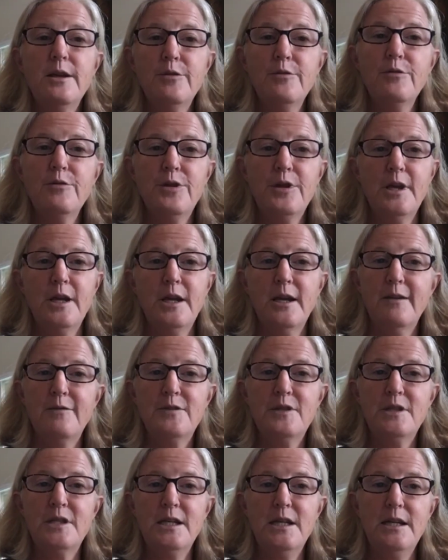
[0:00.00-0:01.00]
The other thing
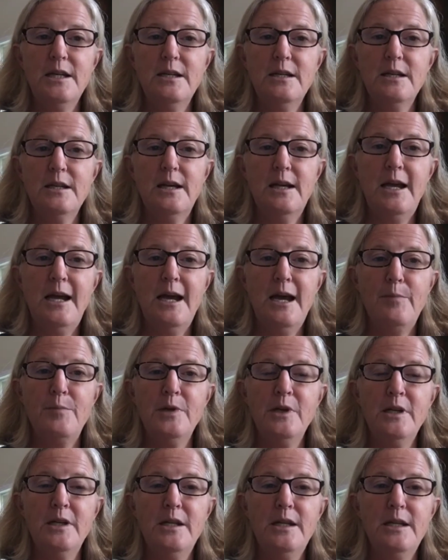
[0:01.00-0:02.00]
I've seen
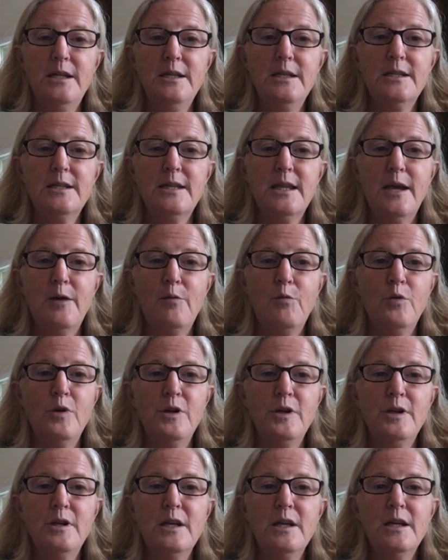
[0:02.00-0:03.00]
happen is that
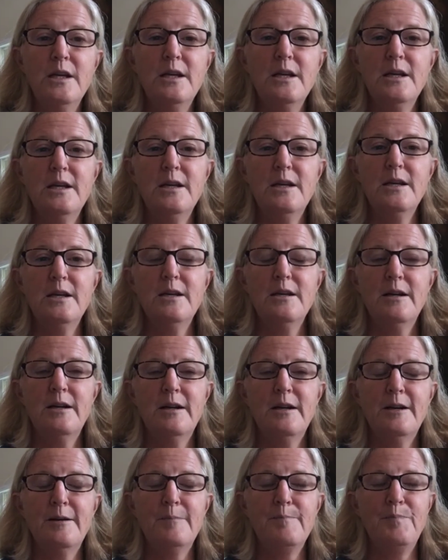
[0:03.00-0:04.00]
when
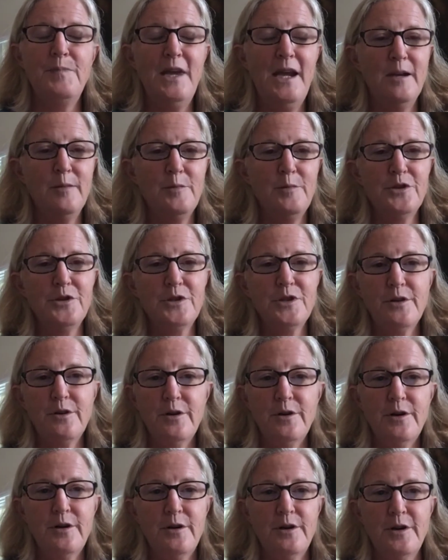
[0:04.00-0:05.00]
animals
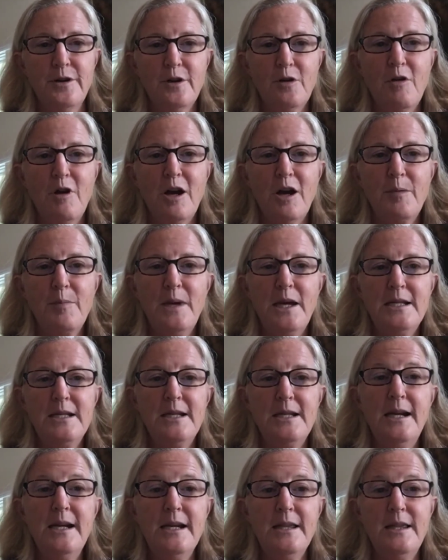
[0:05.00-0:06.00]
start on the
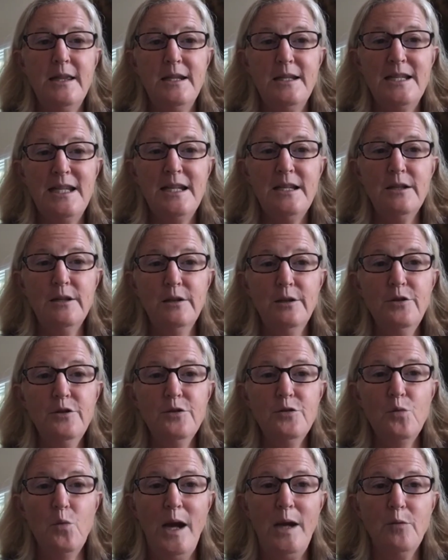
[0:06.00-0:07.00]
crockpot diet, they tend to
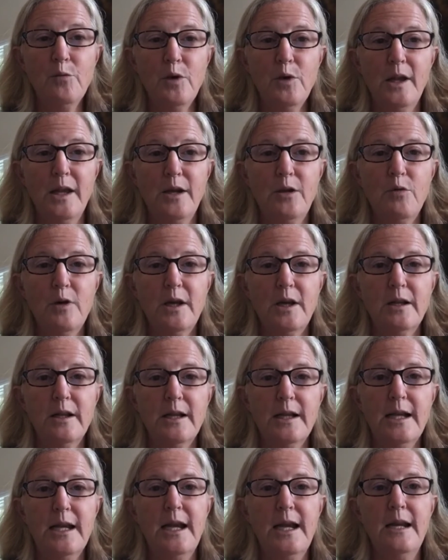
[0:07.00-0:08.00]
lose weight really
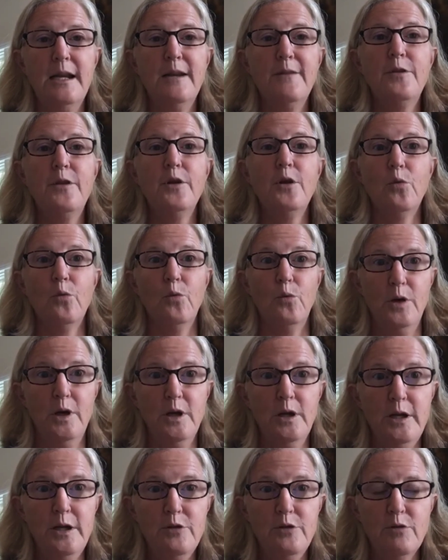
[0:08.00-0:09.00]
quickly. And if they're
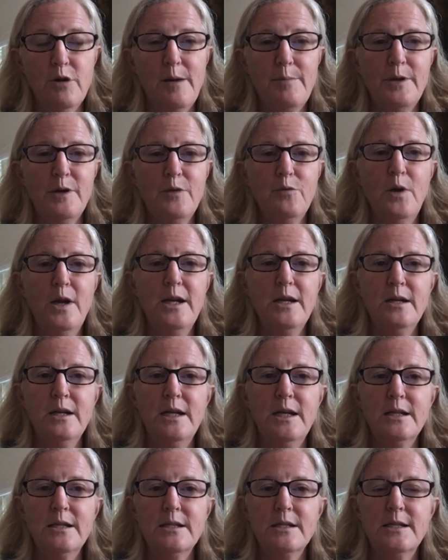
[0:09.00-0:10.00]
really dropping weight
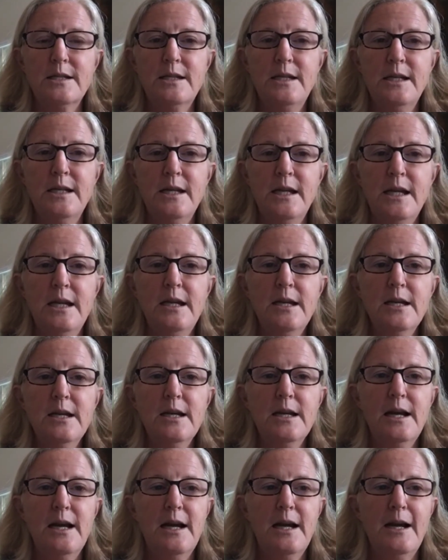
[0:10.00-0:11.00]
and getting skinny,
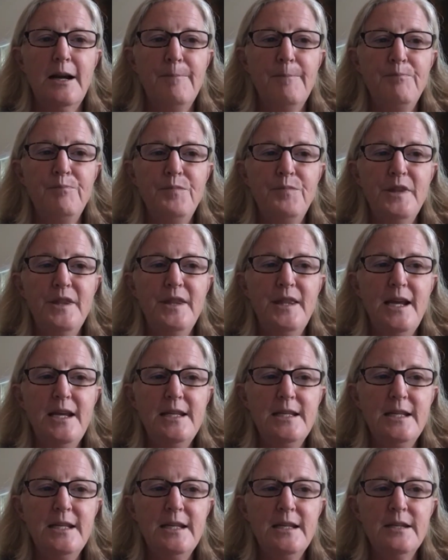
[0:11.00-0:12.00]

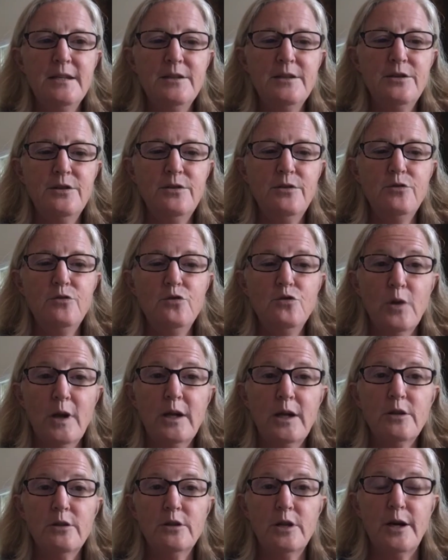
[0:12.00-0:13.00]
they tend to
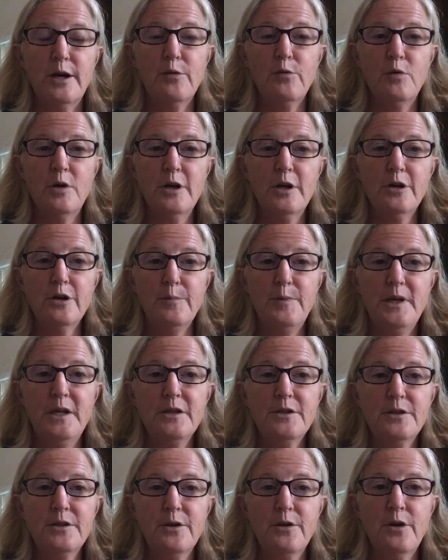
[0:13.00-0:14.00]
drink a lot of water
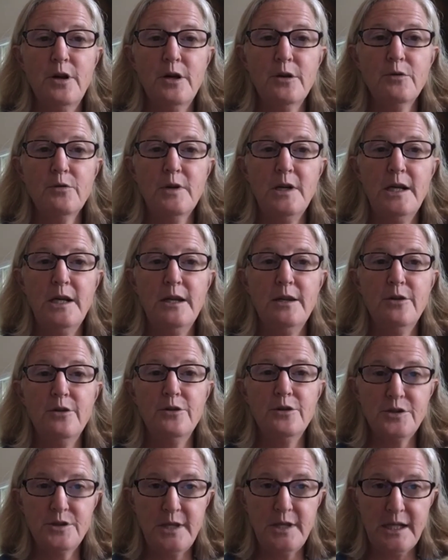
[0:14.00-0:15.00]
because they're hungry, and
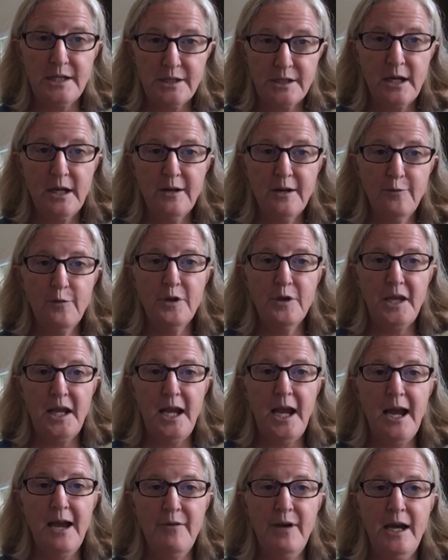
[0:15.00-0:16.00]
that's kind of what
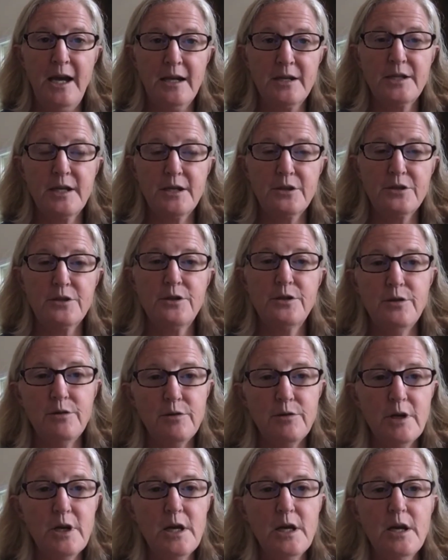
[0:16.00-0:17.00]
they have access
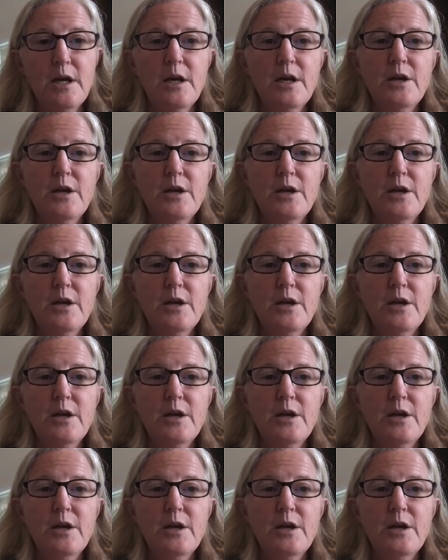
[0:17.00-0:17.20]
to.